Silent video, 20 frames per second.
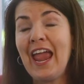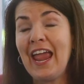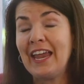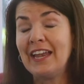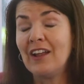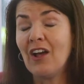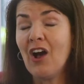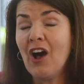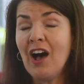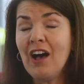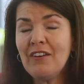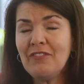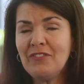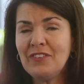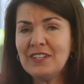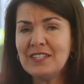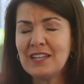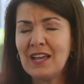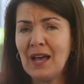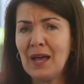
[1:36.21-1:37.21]
And
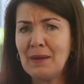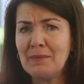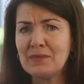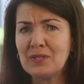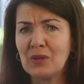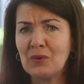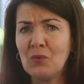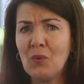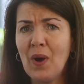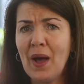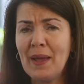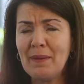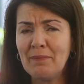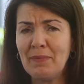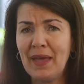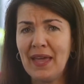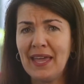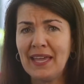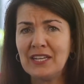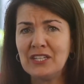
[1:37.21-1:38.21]
oftentimes on
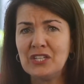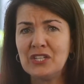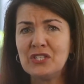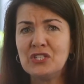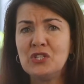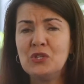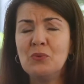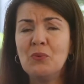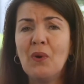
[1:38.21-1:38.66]
White Pages,